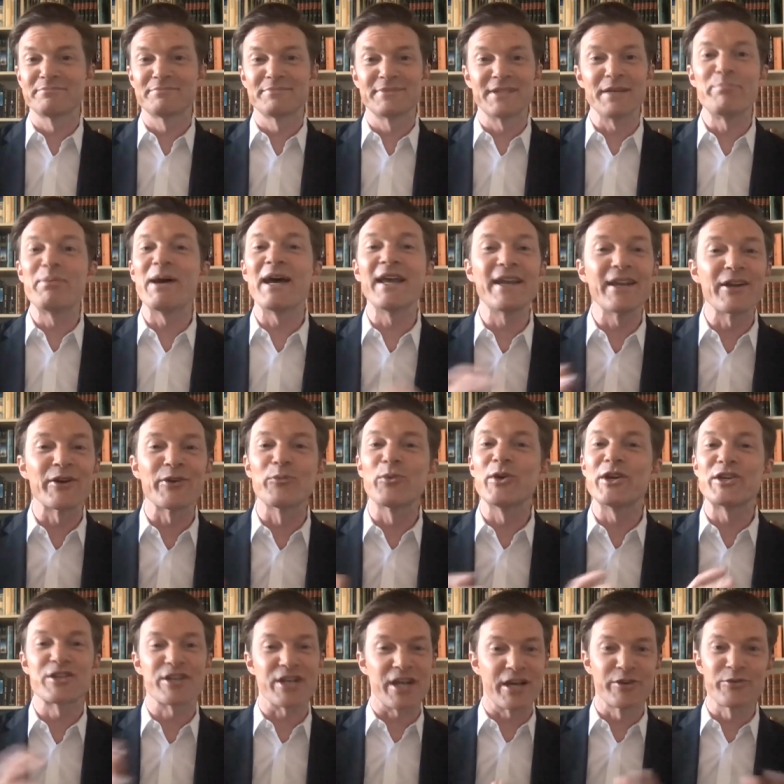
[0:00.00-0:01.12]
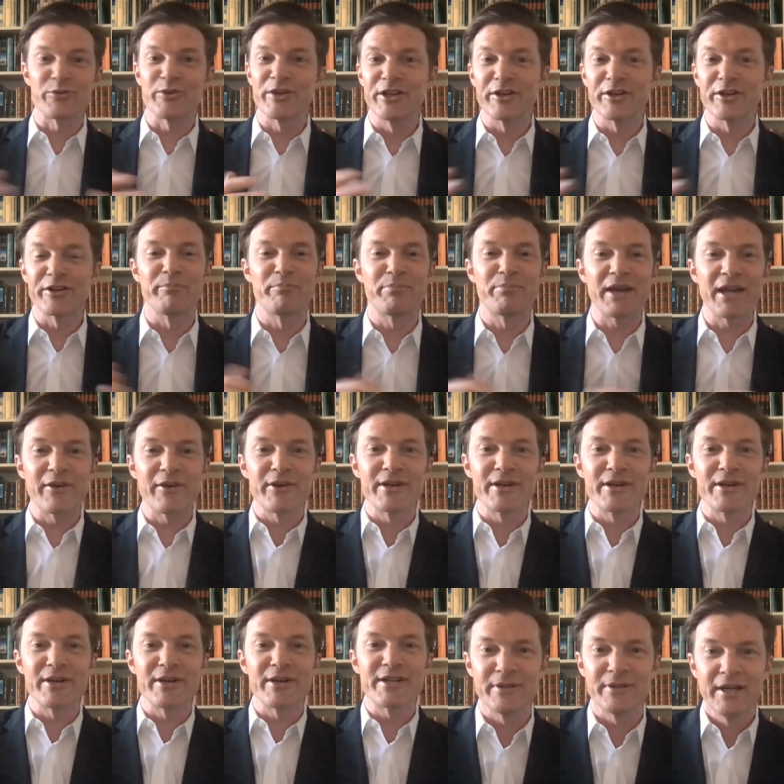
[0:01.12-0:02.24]
depending on which country you compare it
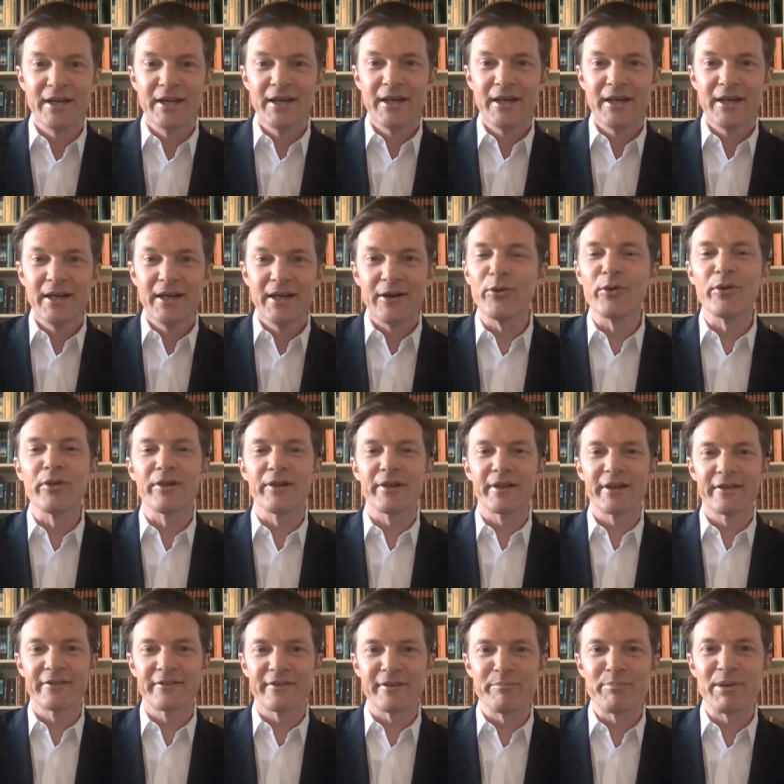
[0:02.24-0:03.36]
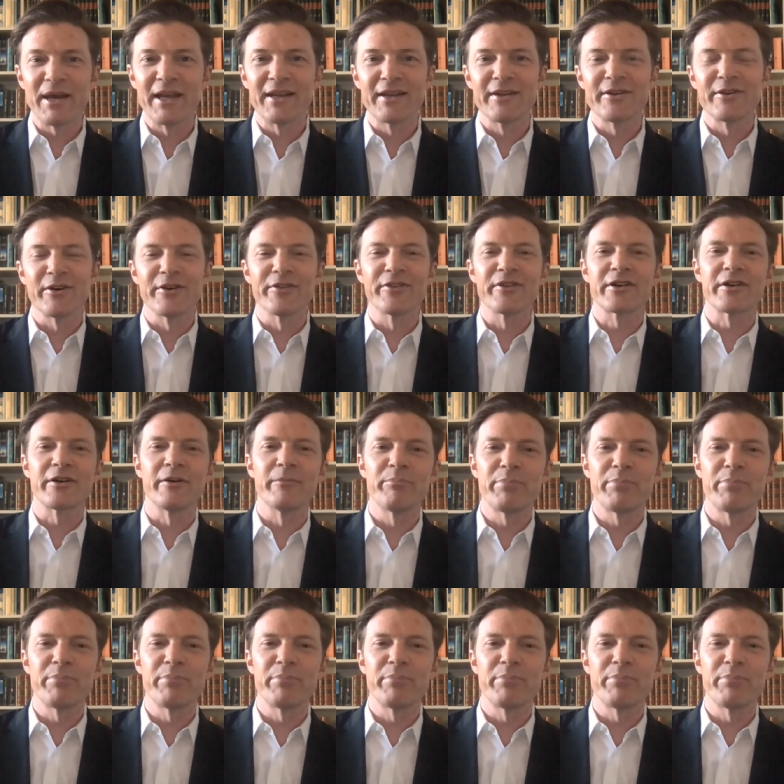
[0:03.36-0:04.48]
to. All is dependent on the
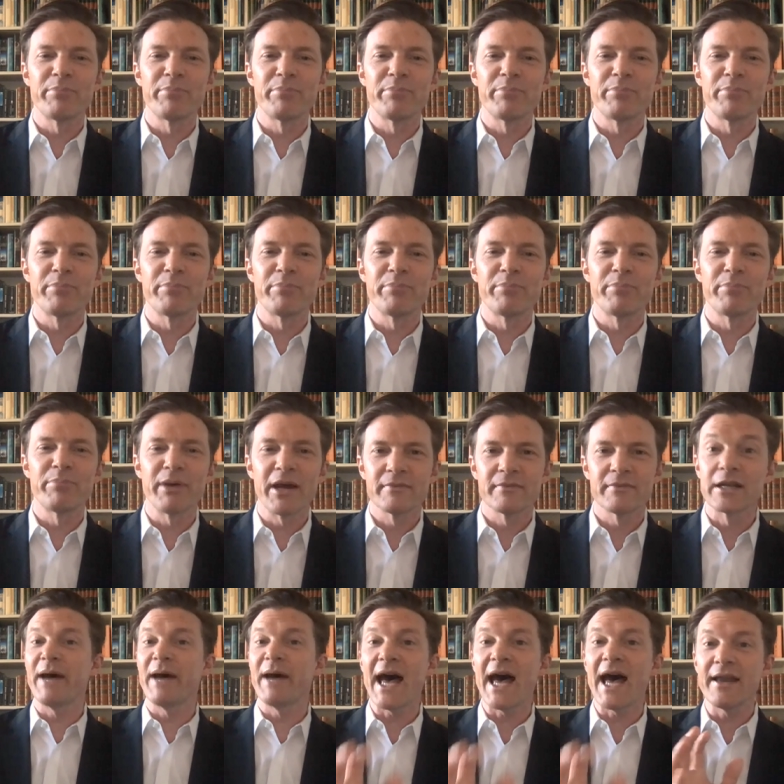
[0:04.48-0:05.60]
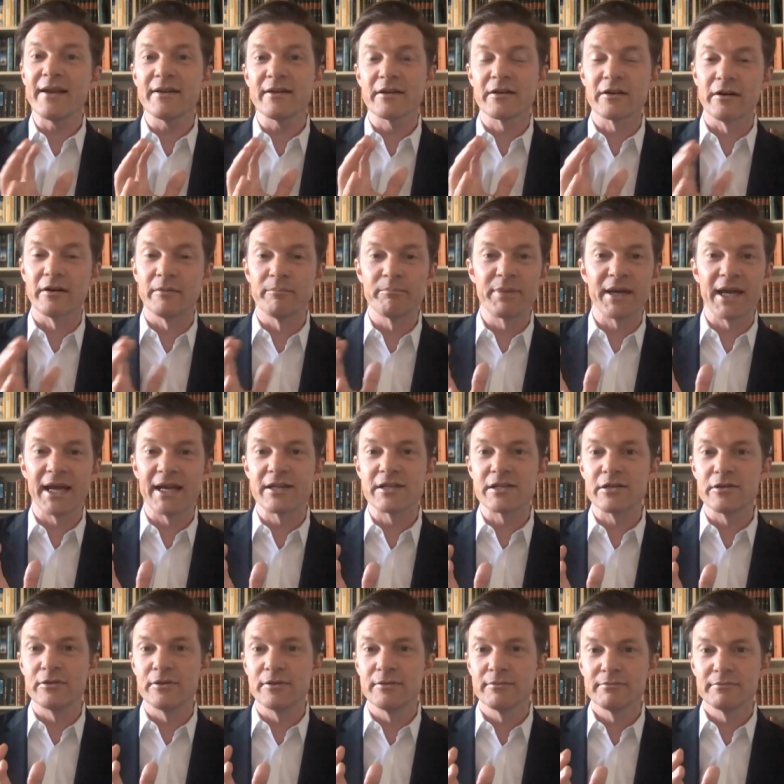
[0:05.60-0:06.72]
comparison. It looks bad
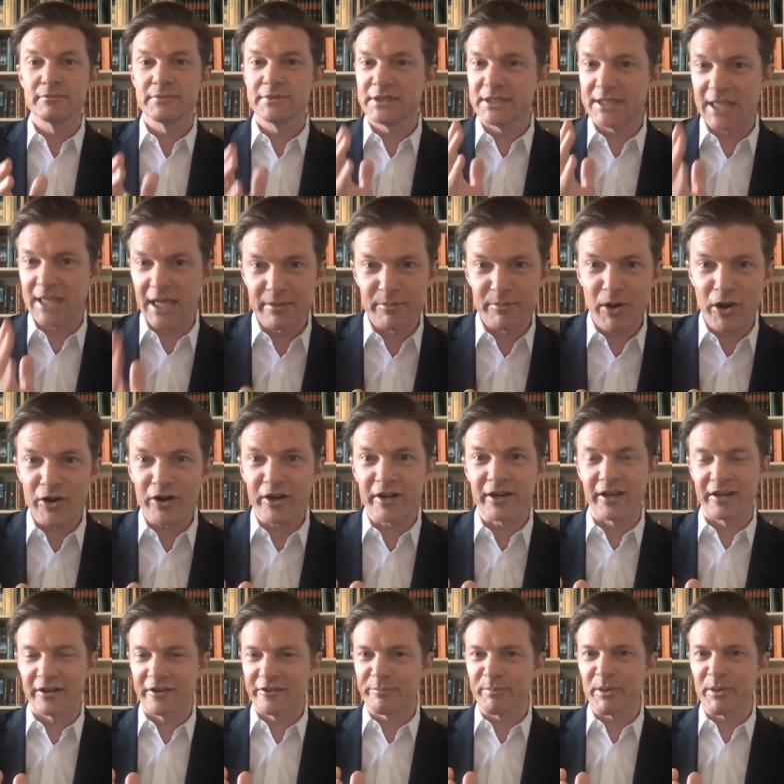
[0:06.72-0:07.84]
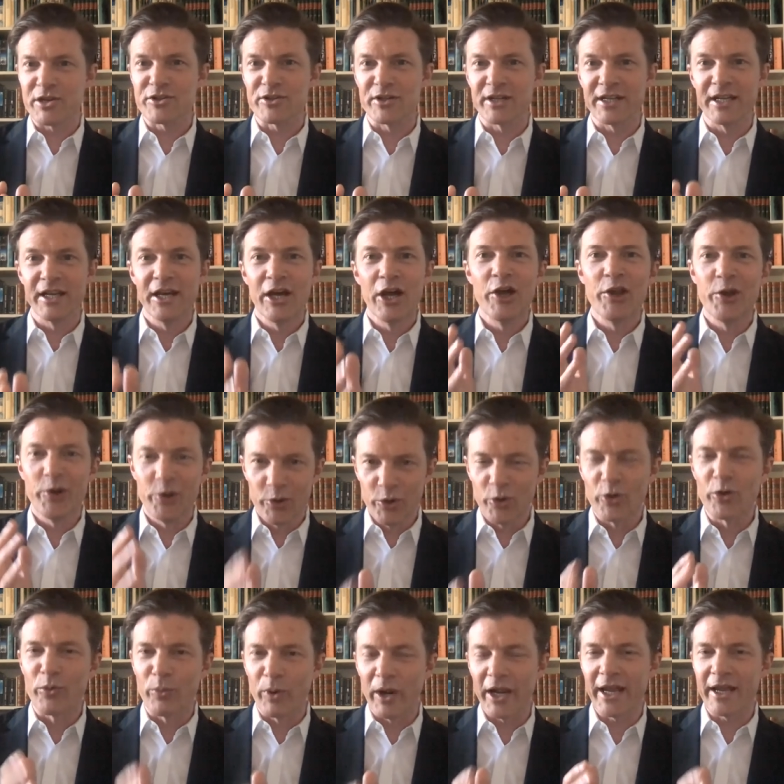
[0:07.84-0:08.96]
compared to Denmark and especially
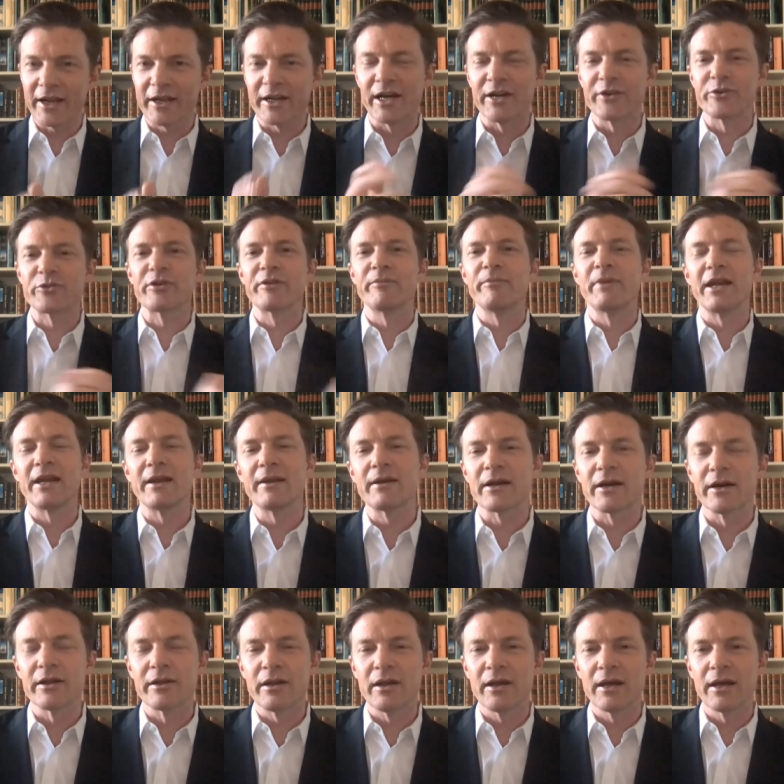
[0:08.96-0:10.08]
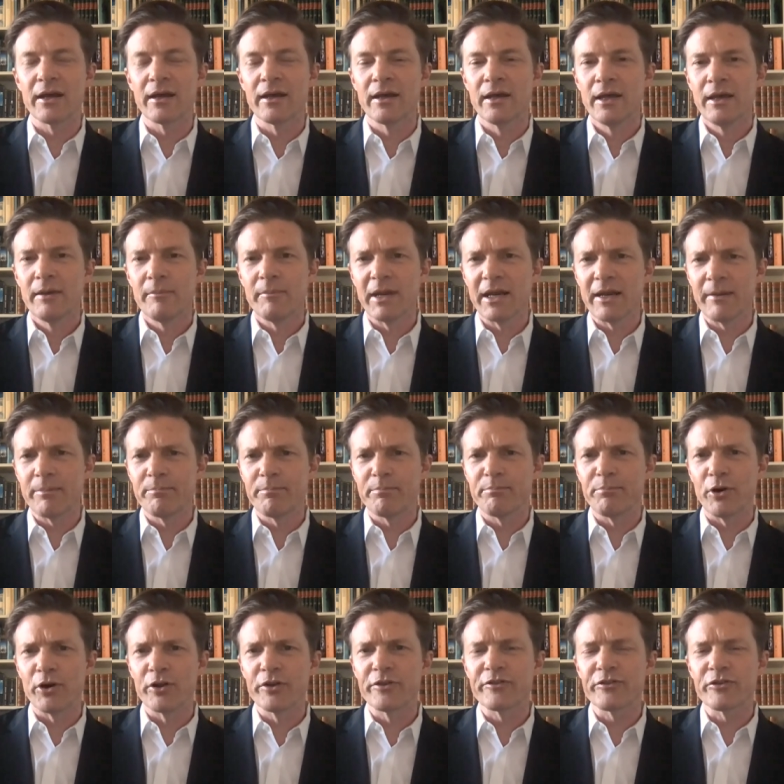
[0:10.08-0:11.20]
Norway, a country many uh, many
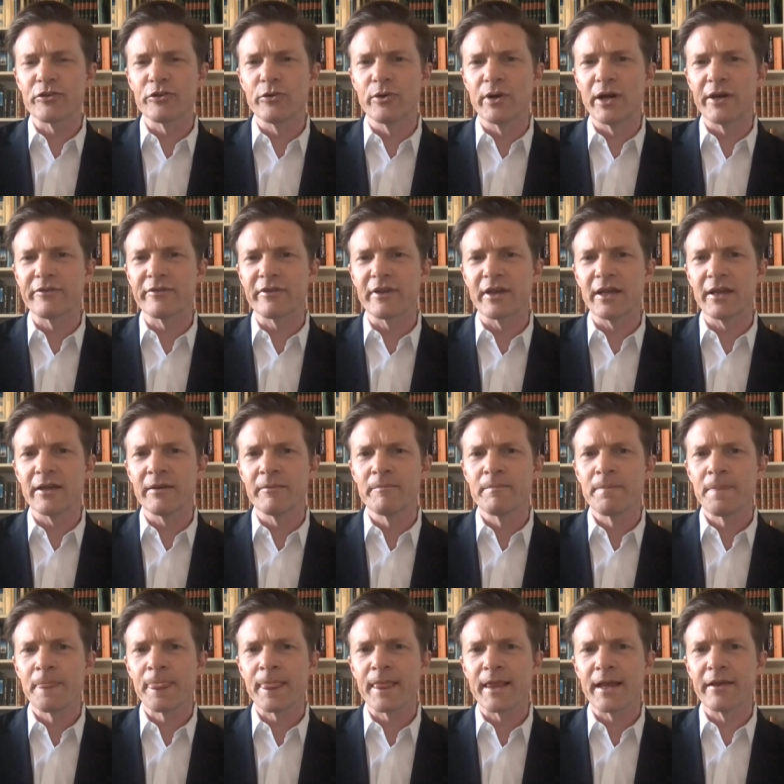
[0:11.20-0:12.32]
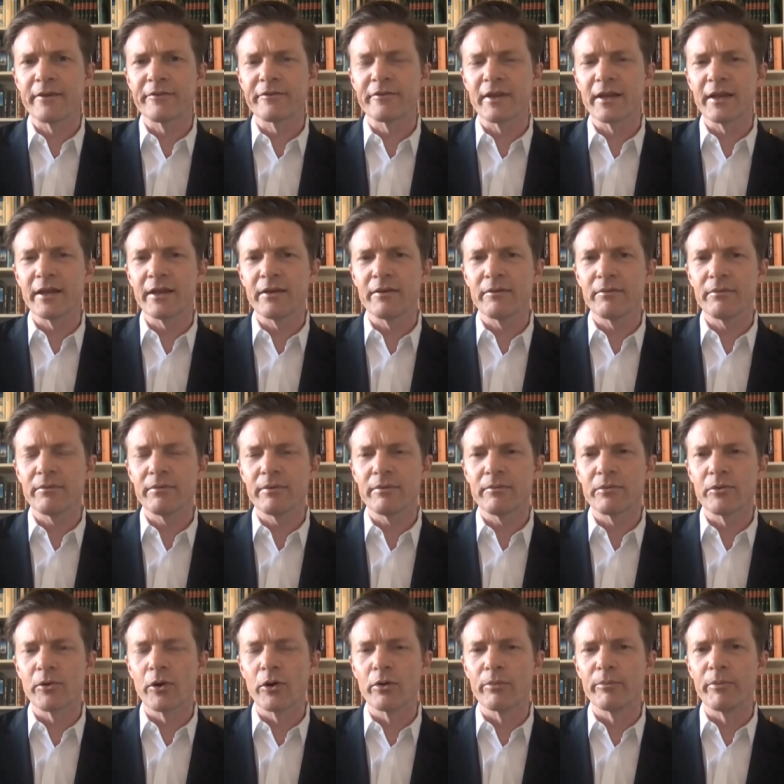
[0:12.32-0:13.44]
points to as a as a
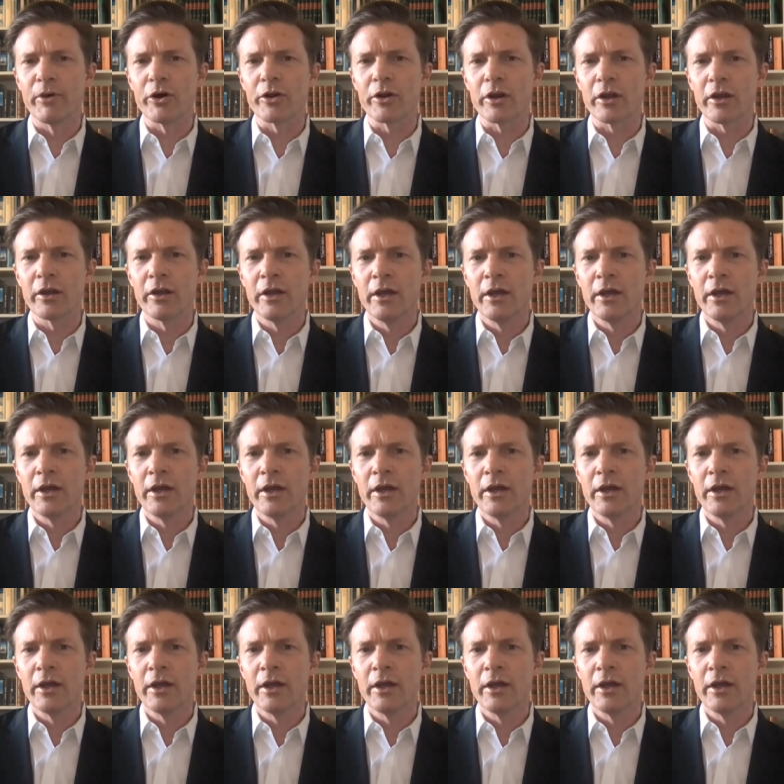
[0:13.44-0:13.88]
role model,